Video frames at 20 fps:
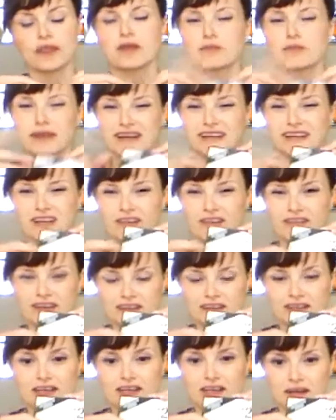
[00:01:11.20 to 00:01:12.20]
But I
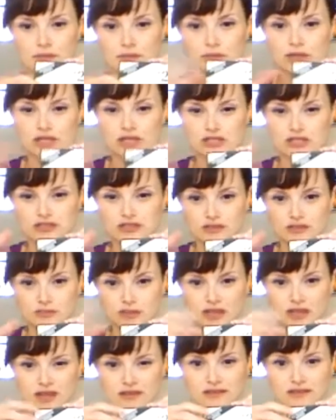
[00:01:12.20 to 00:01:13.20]
definitely get unbleached just
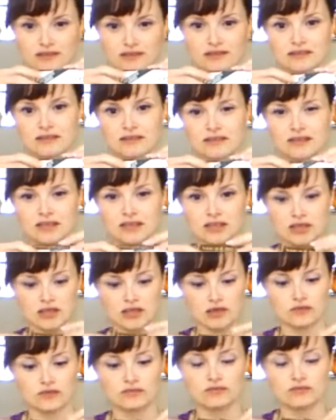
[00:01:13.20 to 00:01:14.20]
because,
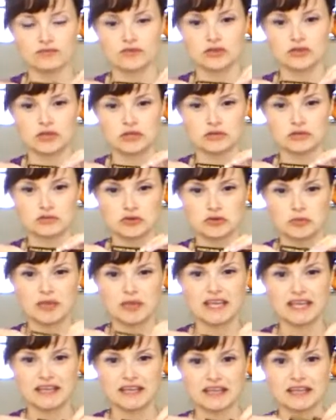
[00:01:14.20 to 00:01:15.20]
you're
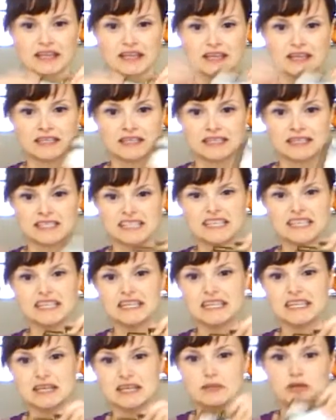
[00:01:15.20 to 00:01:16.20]
making
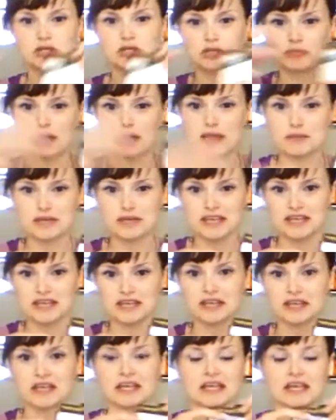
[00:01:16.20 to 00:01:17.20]
tea to put your baby
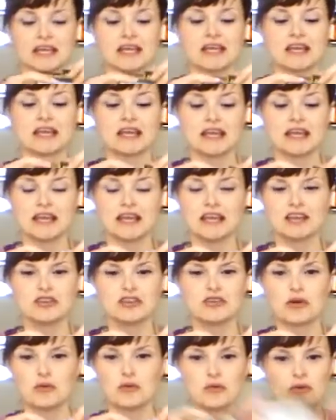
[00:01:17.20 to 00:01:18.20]
in and
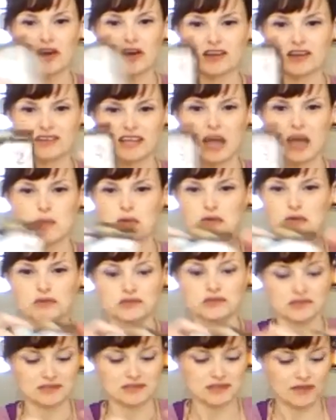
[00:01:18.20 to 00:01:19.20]
you don't want
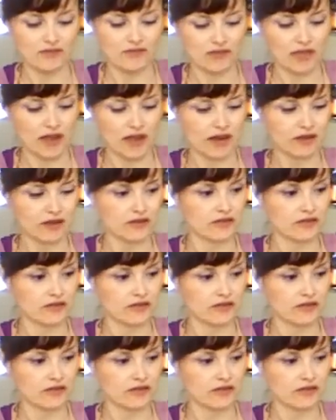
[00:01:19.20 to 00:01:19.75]
chemicals and stuff in there.